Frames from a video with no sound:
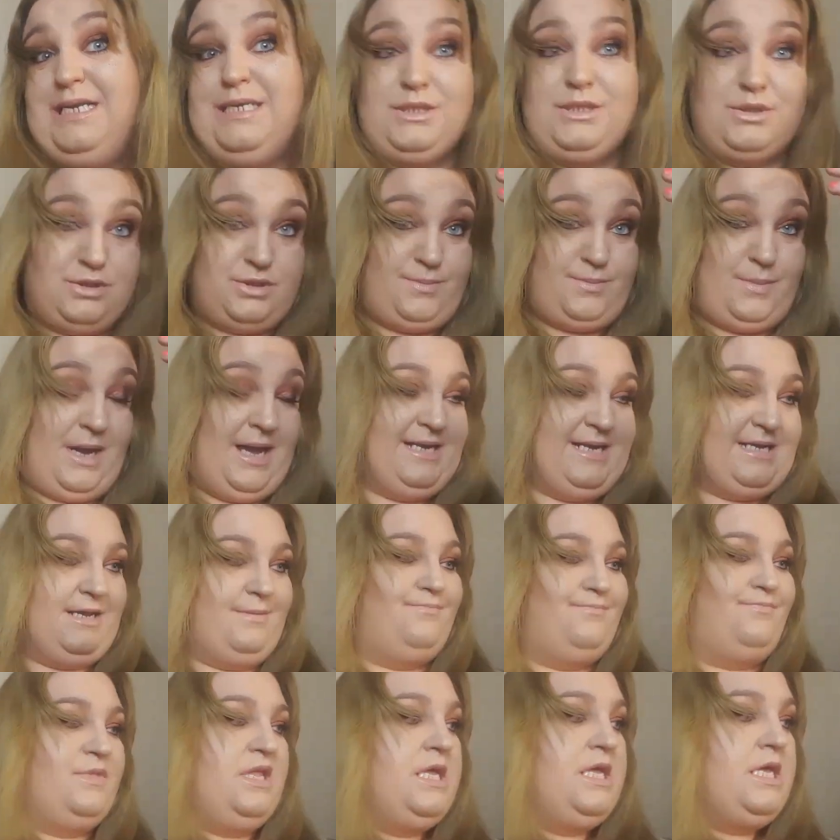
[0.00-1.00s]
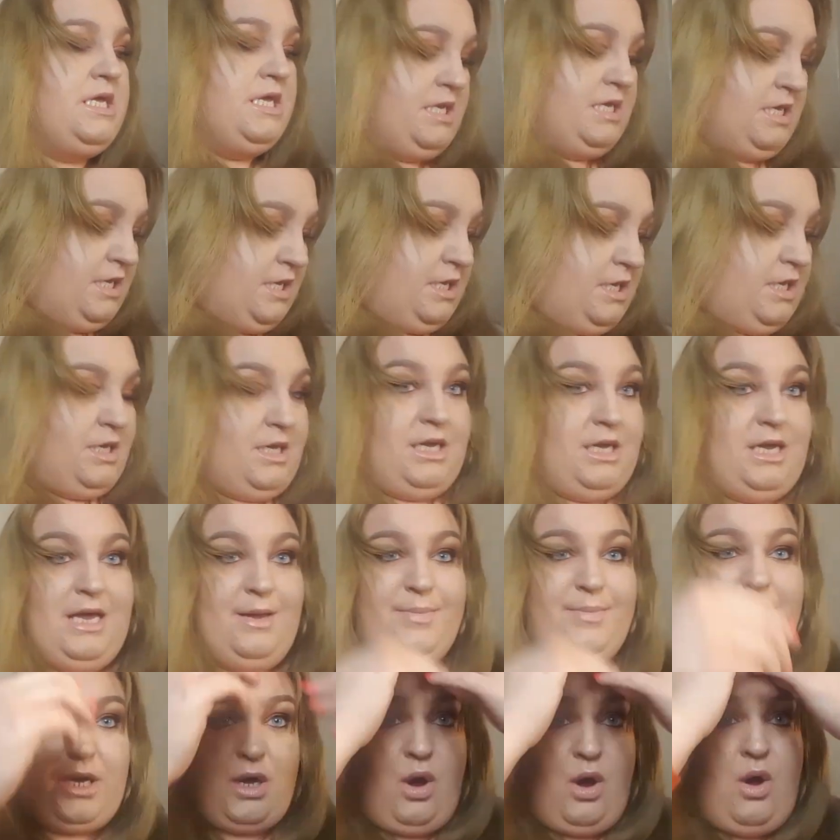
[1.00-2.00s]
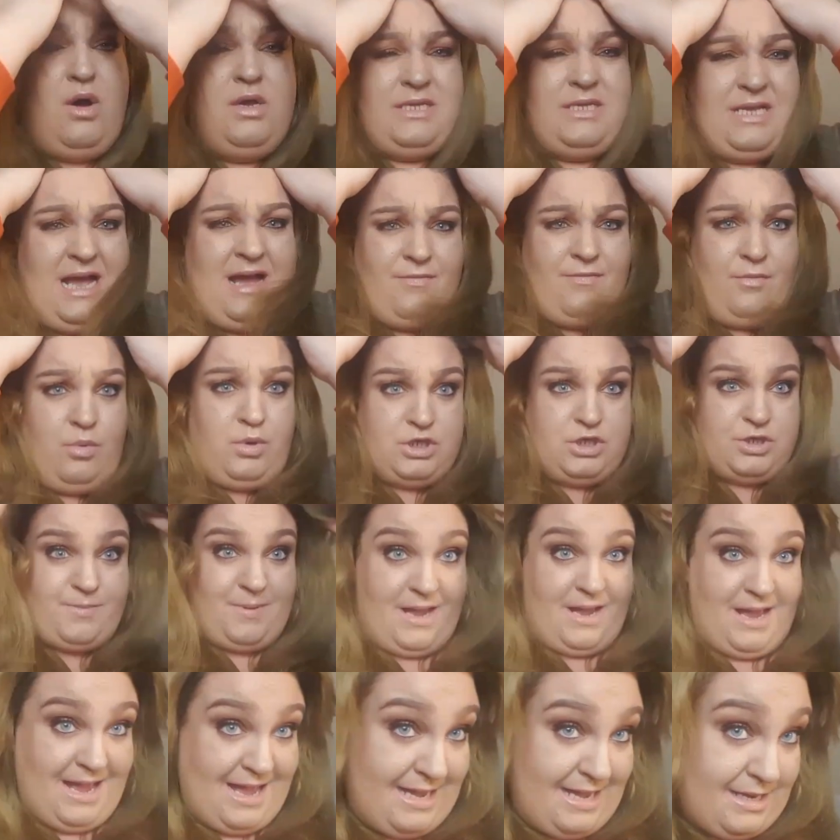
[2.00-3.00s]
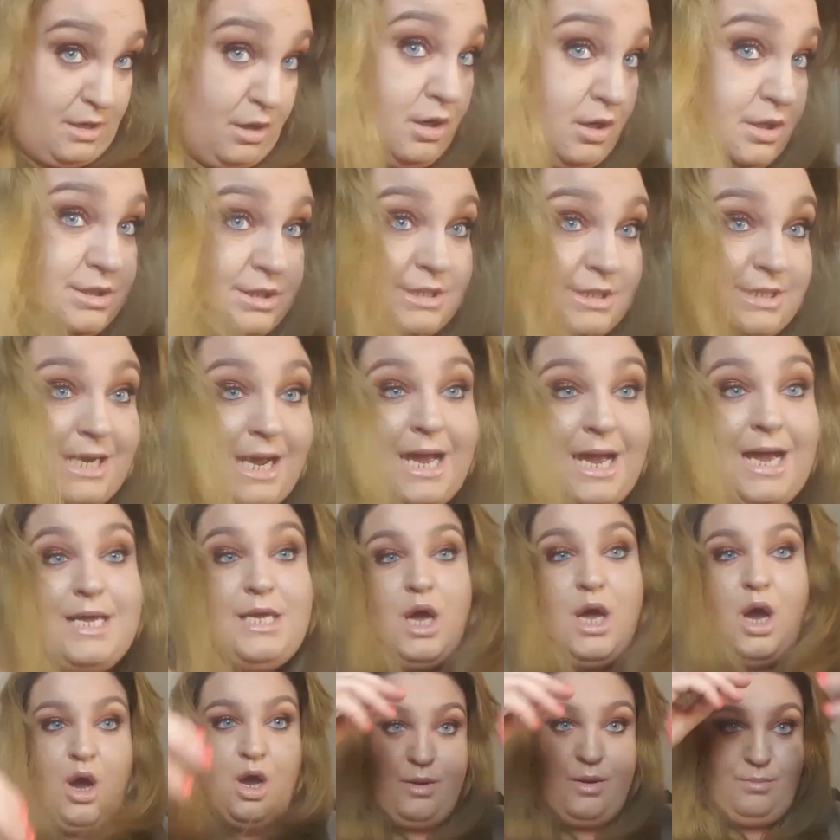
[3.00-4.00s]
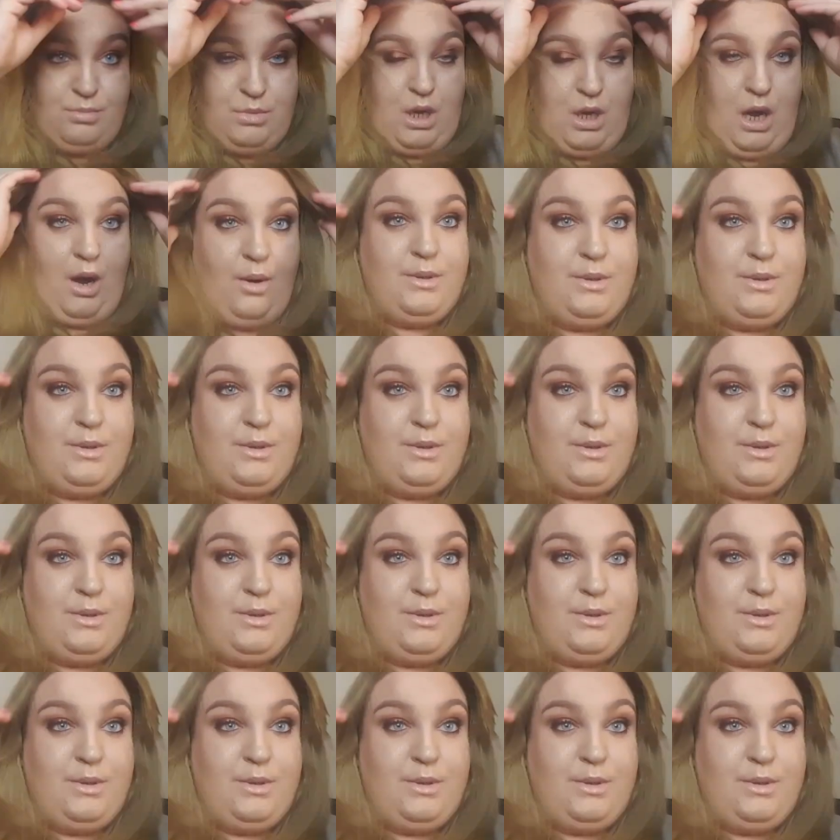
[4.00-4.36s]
And it does my head in. And because I haven't washed my hair, guys, today, I'm